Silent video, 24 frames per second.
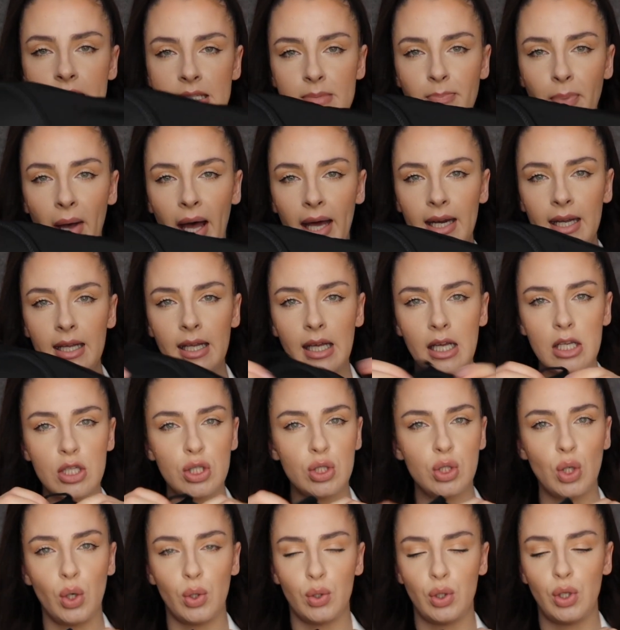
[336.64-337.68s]
This padding
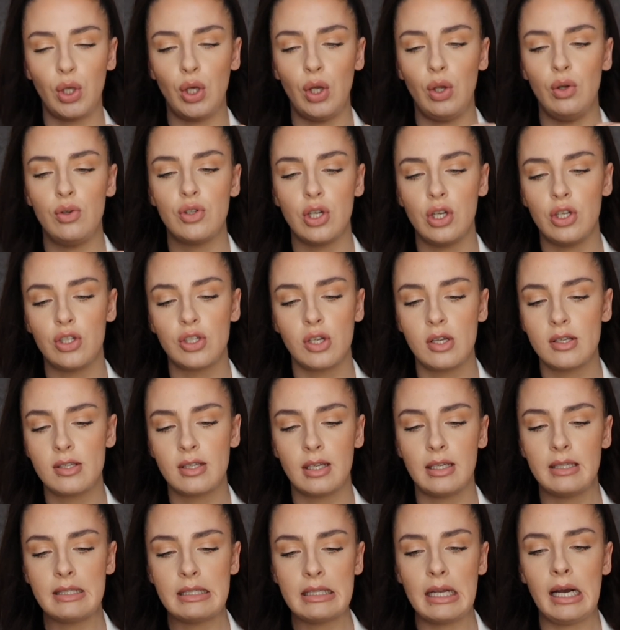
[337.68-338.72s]
is not huge, it's
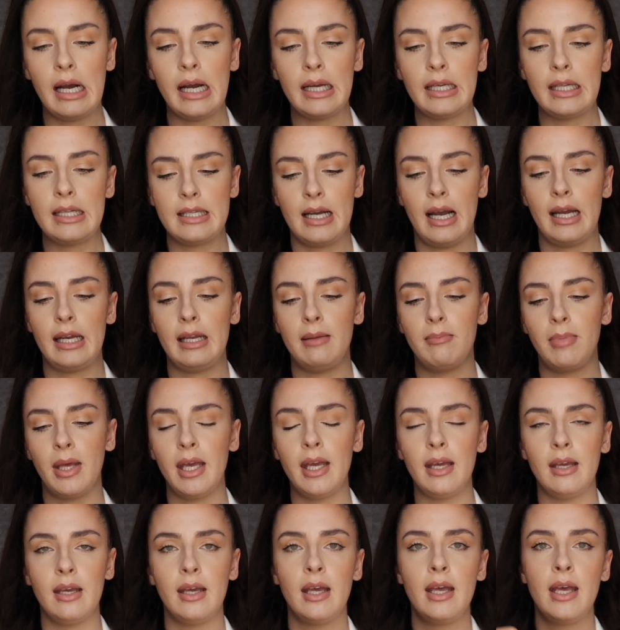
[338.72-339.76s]
just a tiny, tiny
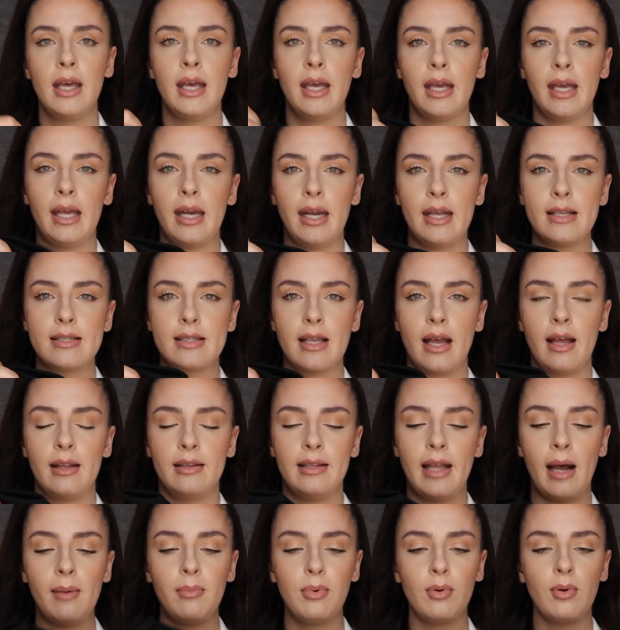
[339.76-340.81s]
bit. It is
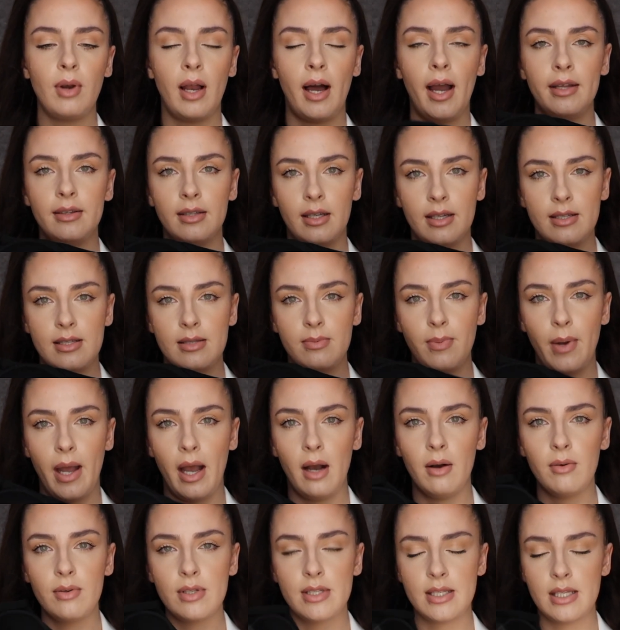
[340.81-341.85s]
double lined as
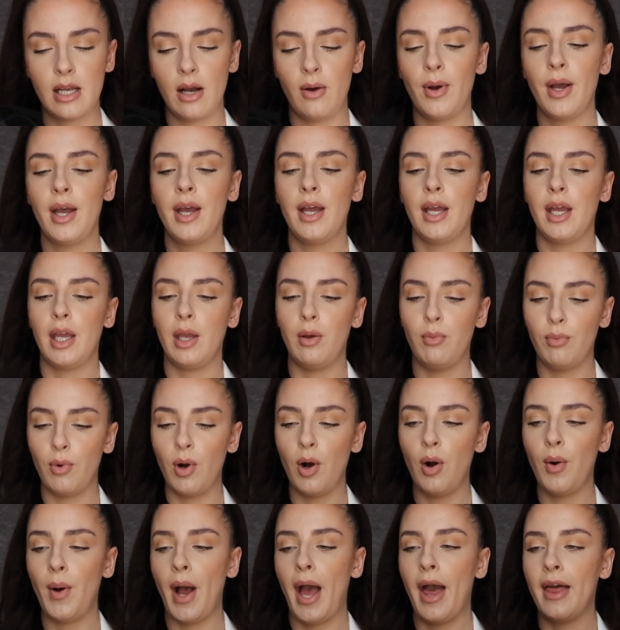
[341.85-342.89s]
well, so it
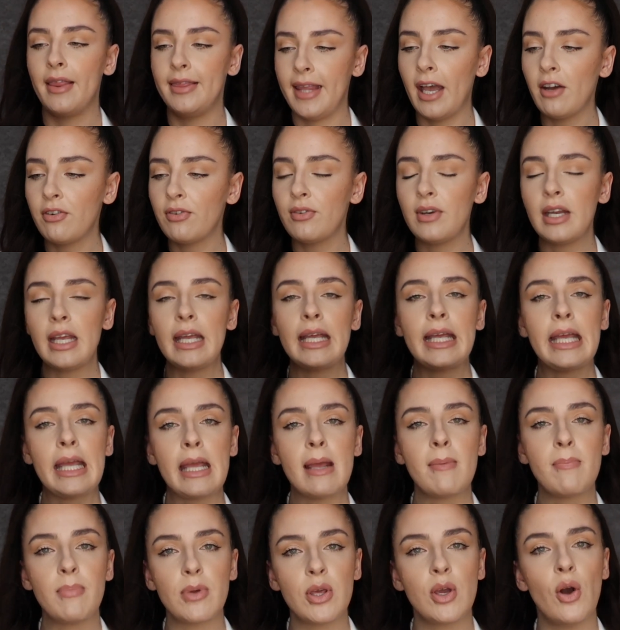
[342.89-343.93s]
will definitely
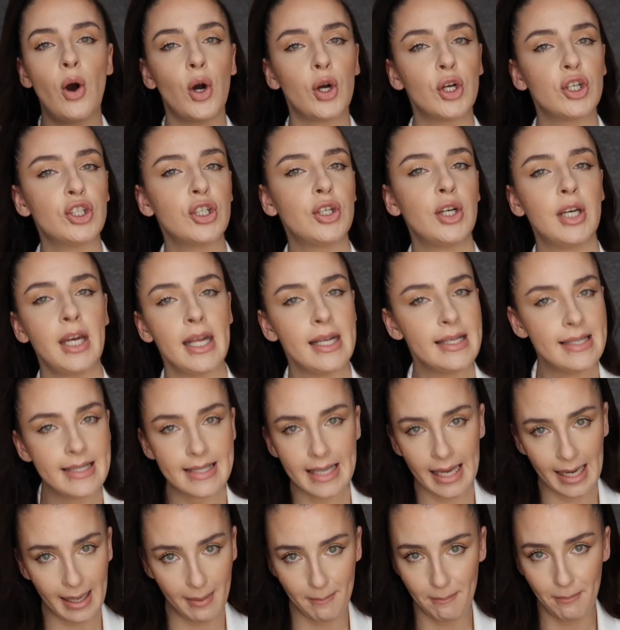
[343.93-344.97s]
keep your goodies
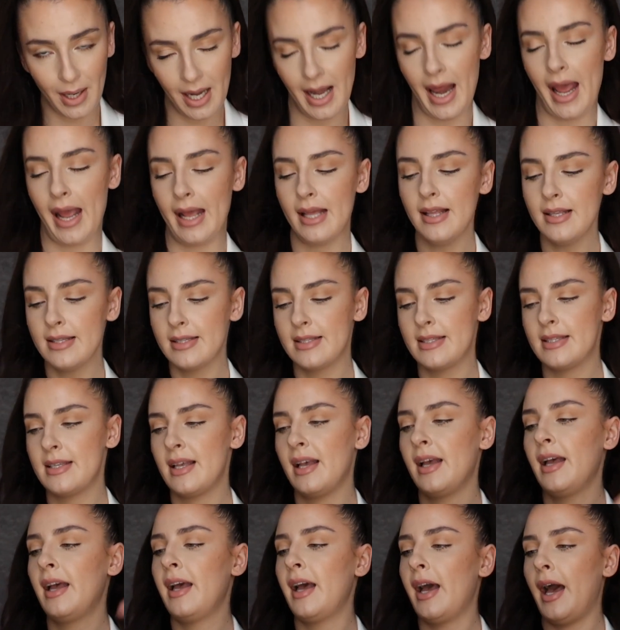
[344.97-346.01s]
in place.
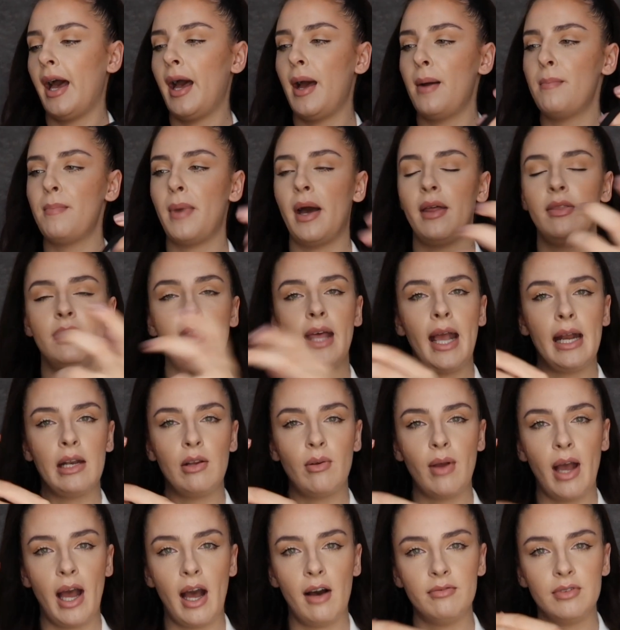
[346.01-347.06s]
And then
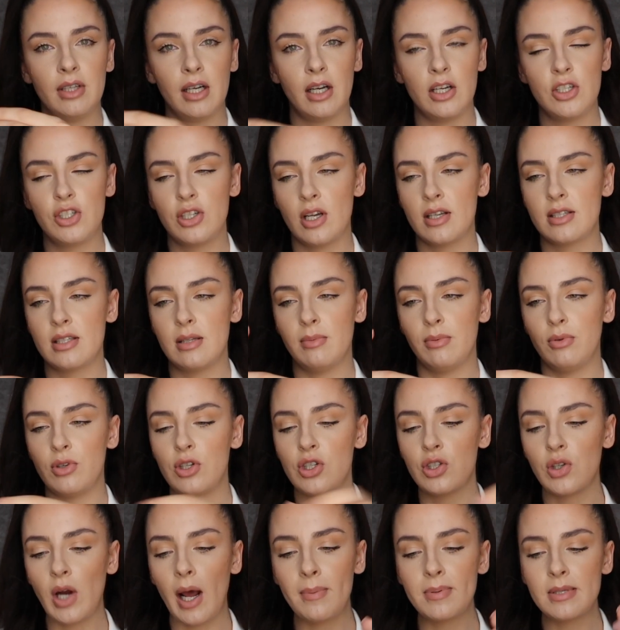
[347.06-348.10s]
you have the adjustable
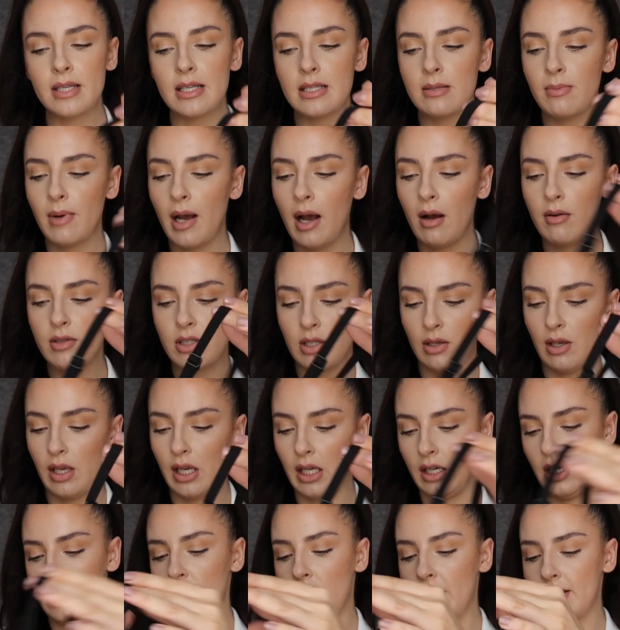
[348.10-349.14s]
straps as well, so you
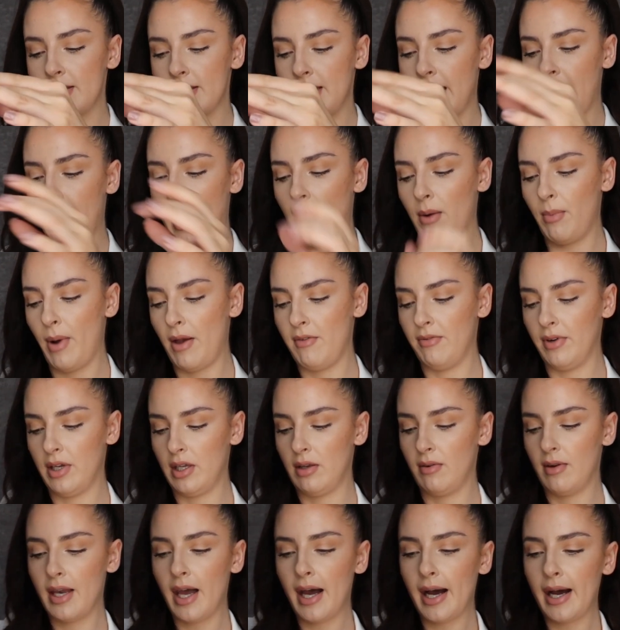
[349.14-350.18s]
can adjust it however
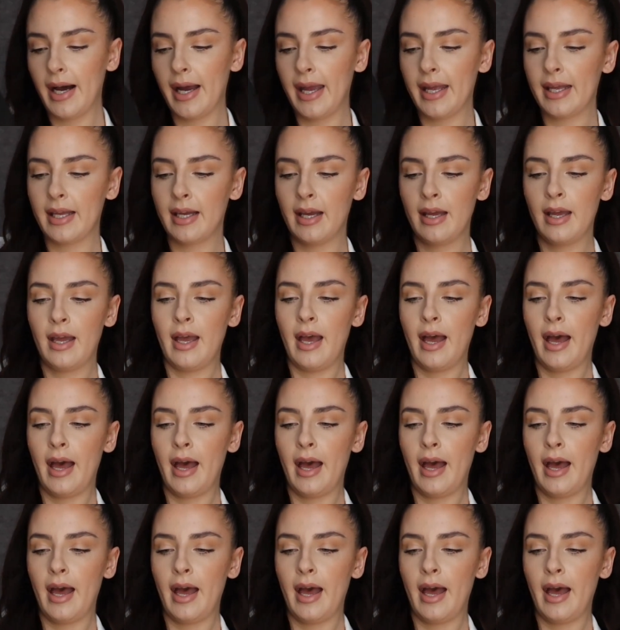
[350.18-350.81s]
you like.